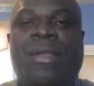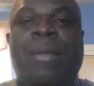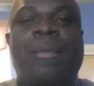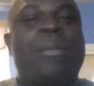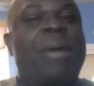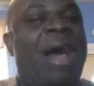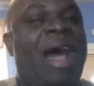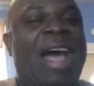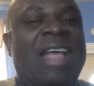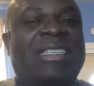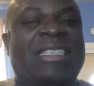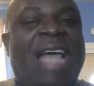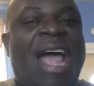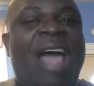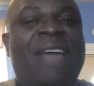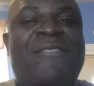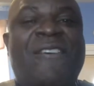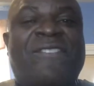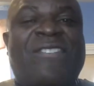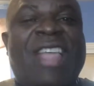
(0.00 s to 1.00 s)
But
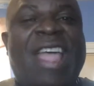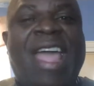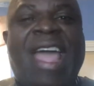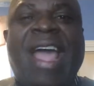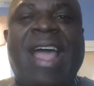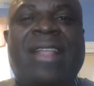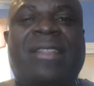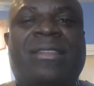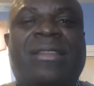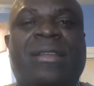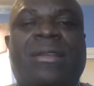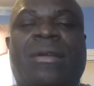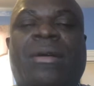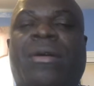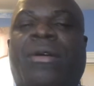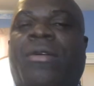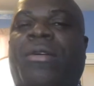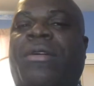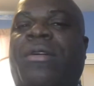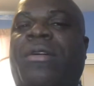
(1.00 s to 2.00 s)
Isaiah 58,
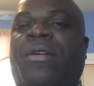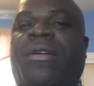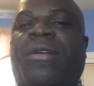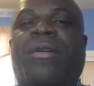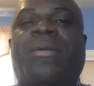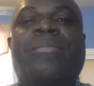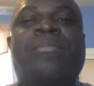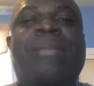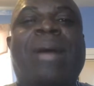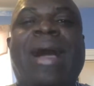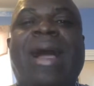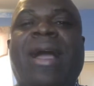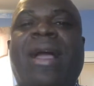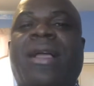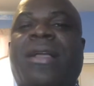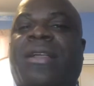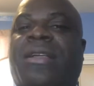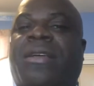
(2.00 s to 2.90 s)
oh my